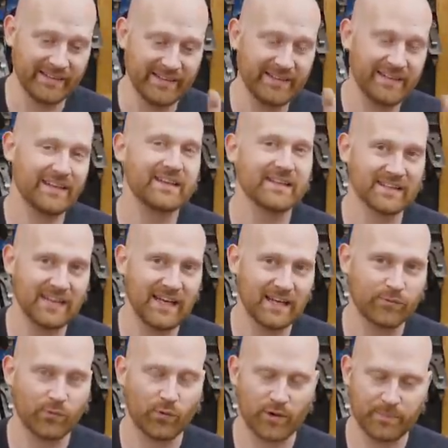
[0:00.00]
and it needed a
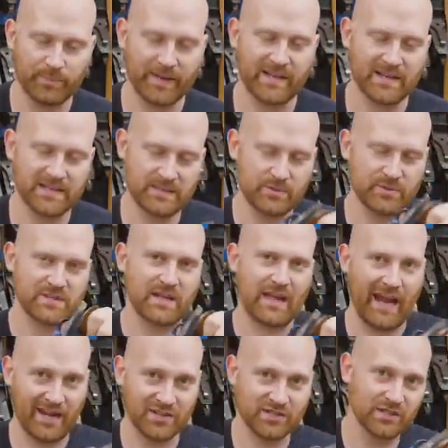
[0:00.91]
lot of work because it was
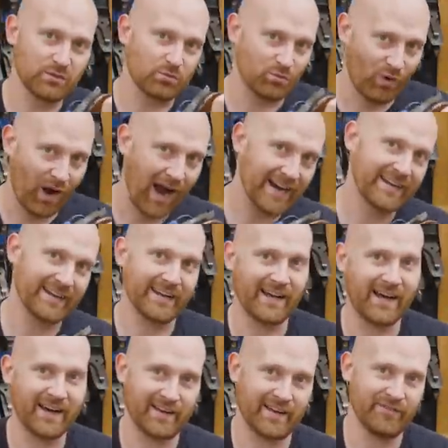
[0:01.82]
actually
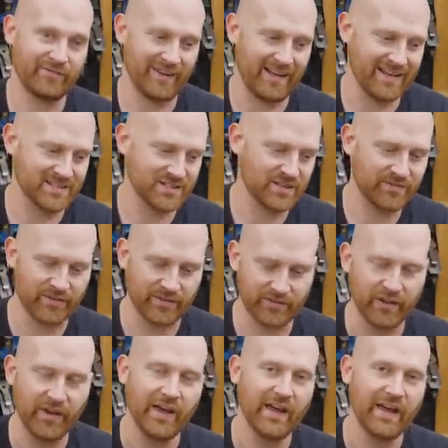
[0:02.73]
rocking on a flat surface.